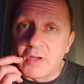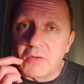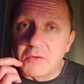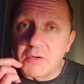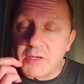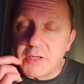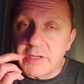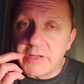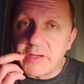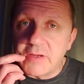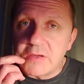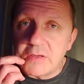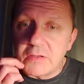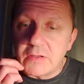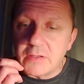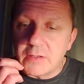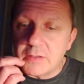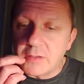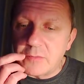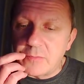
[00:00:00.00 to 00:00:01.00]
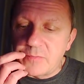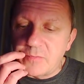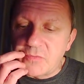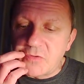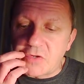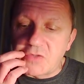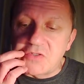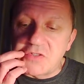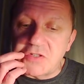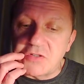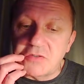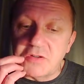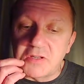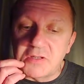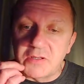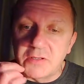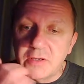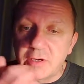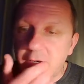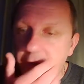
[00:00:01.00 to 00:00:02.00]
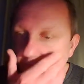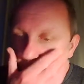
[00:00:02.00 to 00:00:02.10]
really, considering the